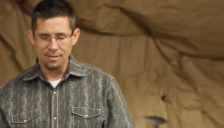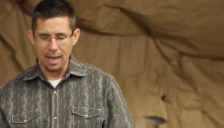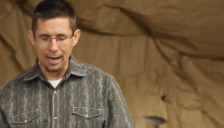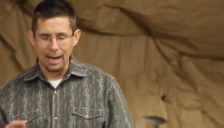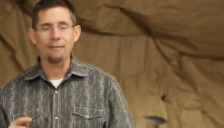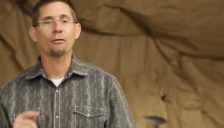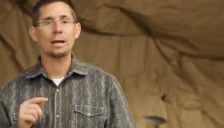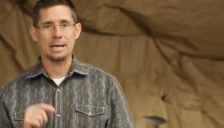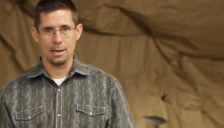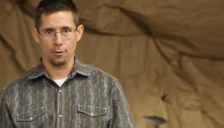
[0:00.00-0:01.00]
That
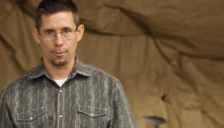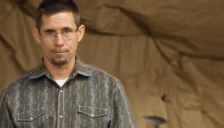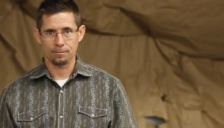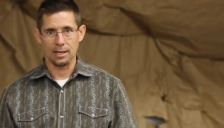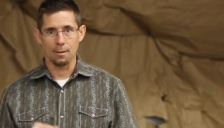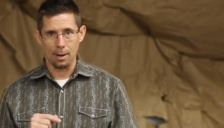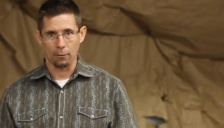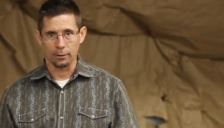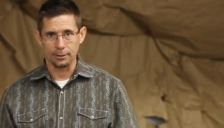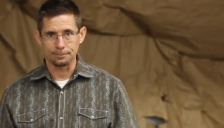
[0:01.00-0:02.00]
every year in
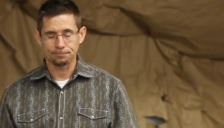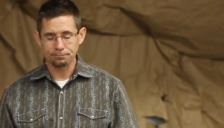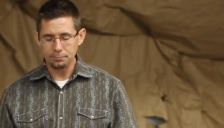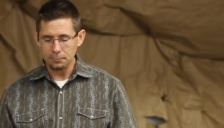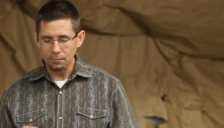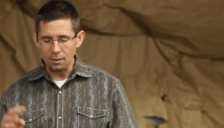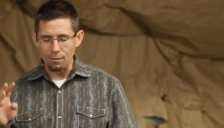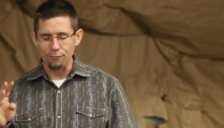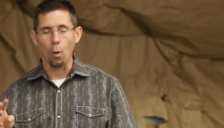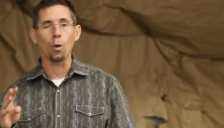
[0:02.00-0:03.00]
America,
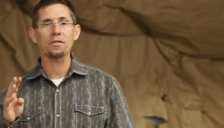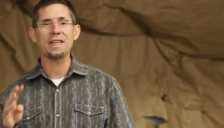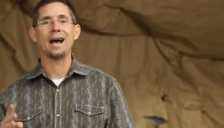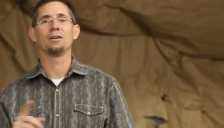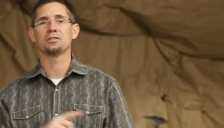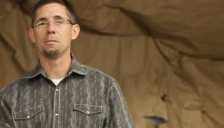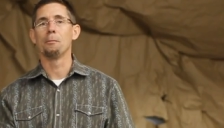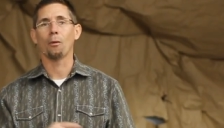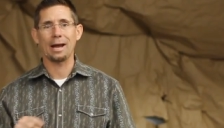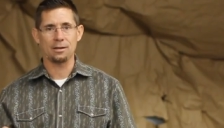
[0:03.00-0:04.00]

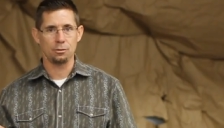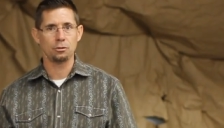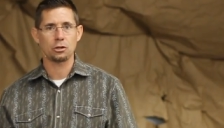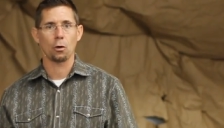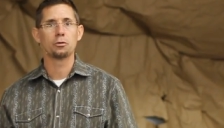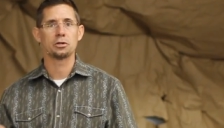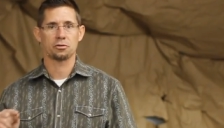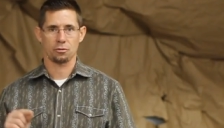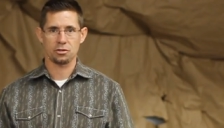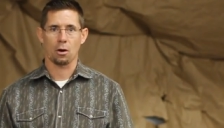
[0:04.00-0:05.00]
4,000 brand new
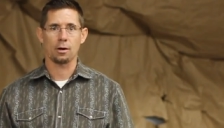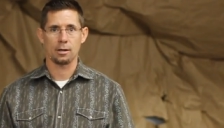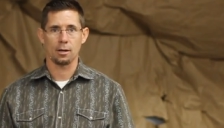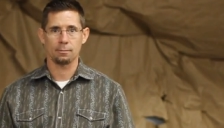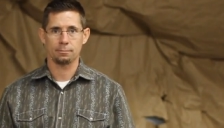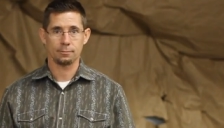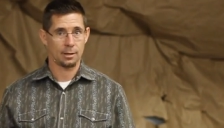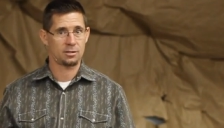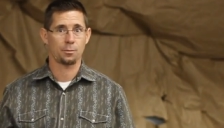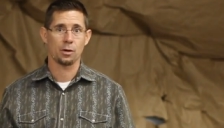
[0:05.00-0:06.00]
churches are started up.
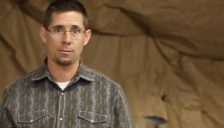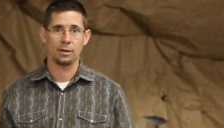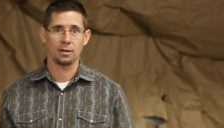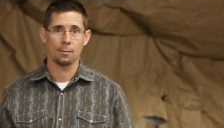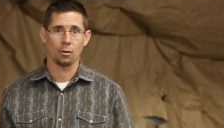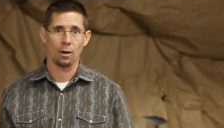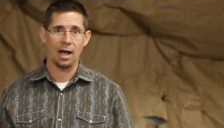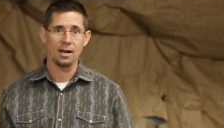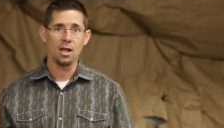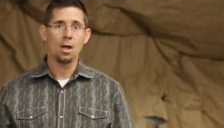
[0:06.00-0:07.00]
That's a pretty big number,
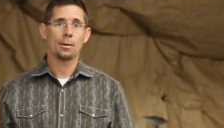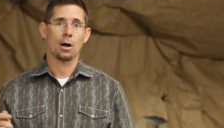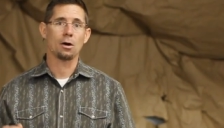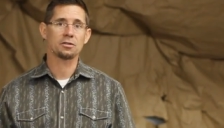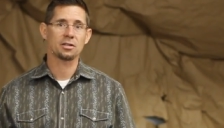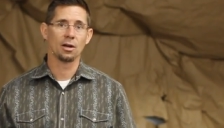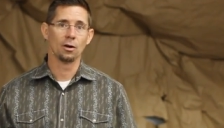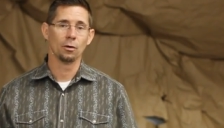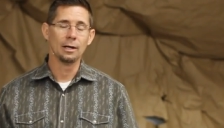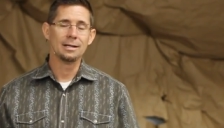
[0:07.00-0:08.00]
right? But
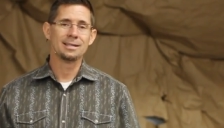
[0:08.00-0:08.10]
also,